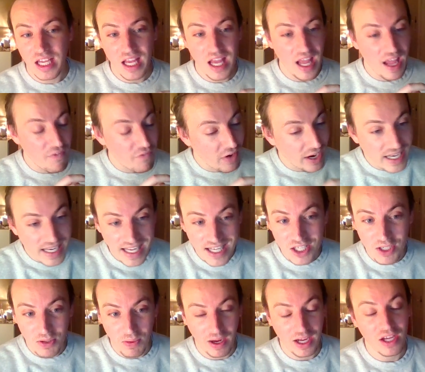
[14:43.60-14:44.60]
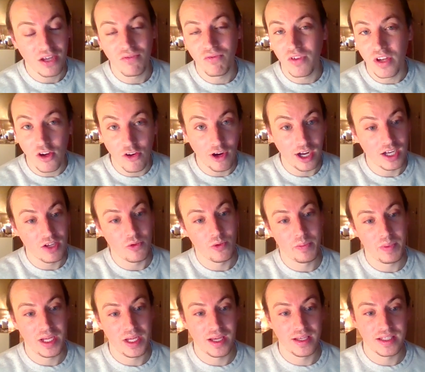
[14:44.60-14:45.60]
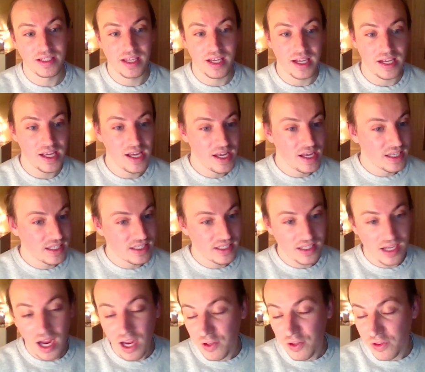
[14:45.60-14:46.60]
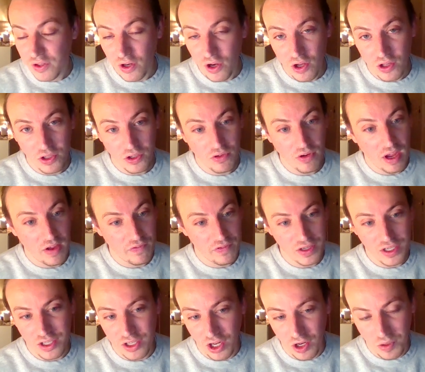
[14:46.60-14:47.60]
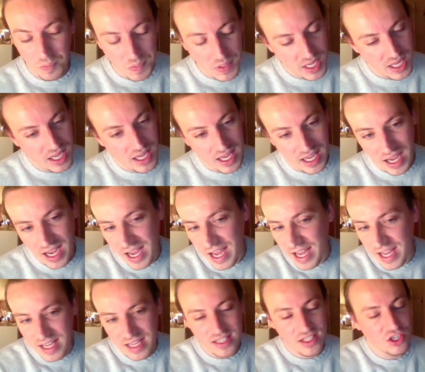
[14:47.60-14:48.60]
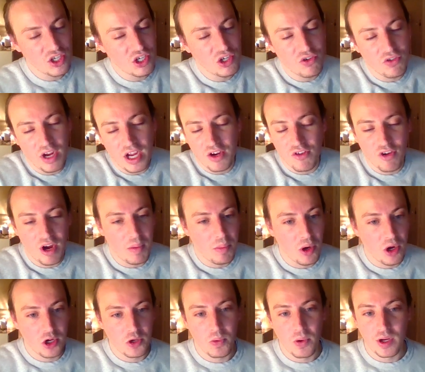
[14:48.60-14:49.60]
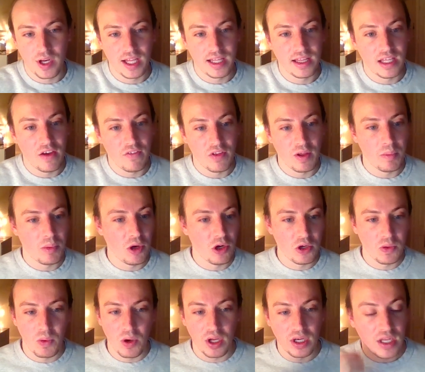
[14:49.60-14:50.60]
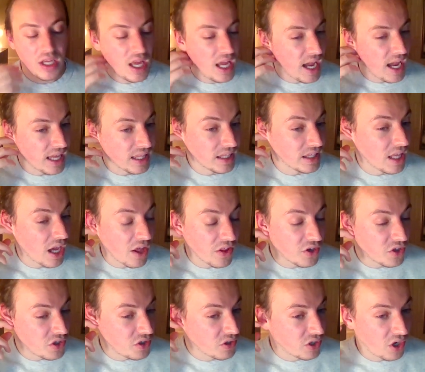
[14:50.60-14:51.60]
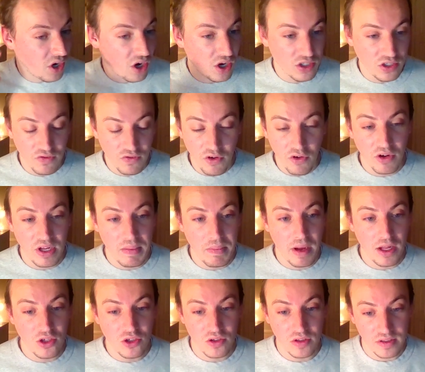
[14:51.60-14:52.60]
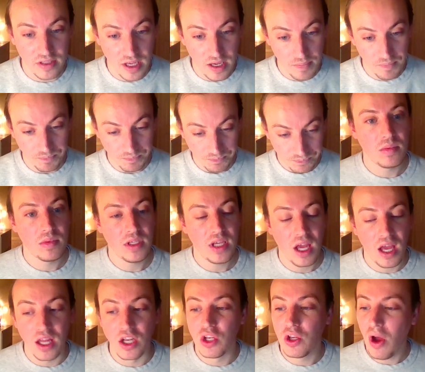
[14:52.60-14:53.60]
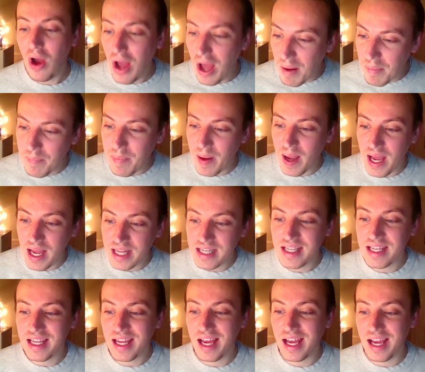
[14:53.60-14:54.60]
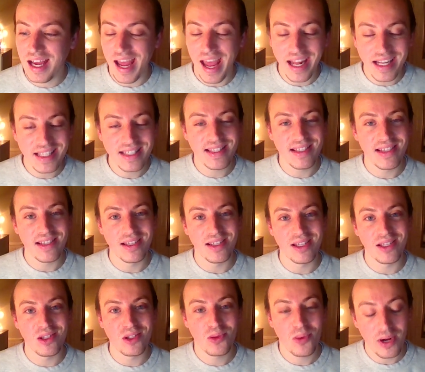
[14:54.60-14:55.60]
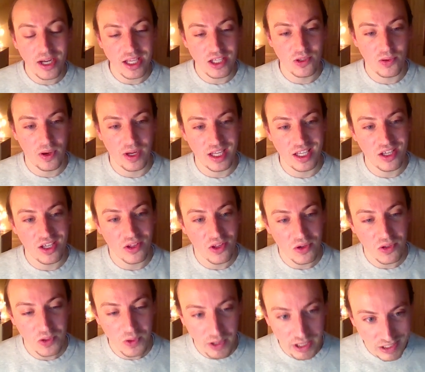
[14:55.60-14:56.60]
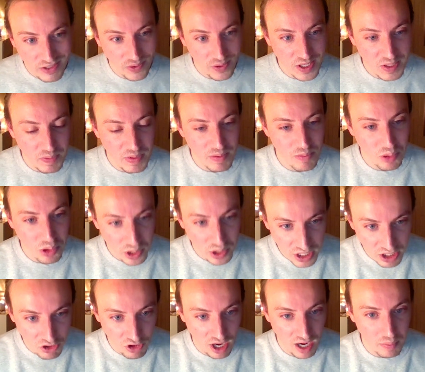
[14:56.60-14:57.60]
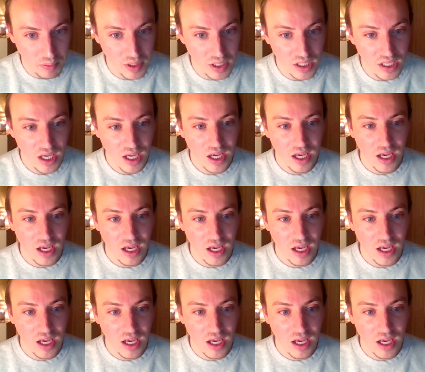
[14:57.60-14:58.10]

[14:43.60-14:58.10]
If I need to, I can regrade it with PSA. Skyther holographic, you know, it's a great Pokemon. I love that Pokemon. And then the other two cards, I've already mentioned them. Yeah, not a bad end to 2020, although 2020 has been pretty crappy